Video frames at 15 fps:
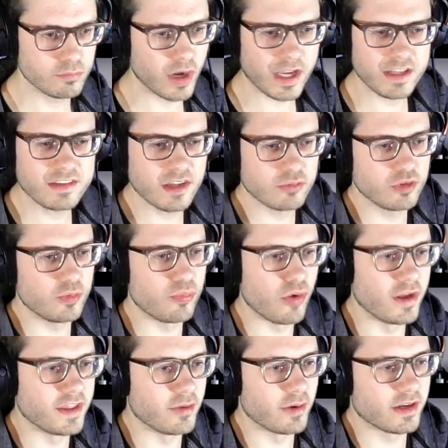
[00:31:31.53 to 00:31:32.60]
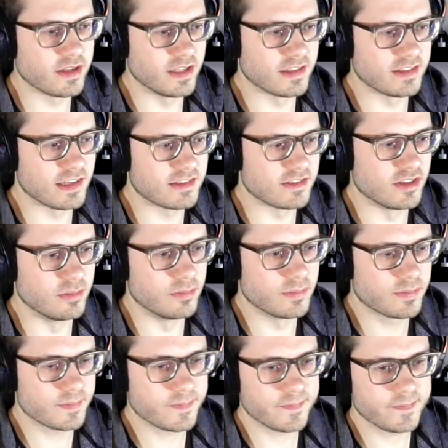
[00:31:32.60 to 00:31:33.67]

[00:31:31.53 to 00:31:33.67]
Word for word: but I can start with Brine directly, that's, that's dumb.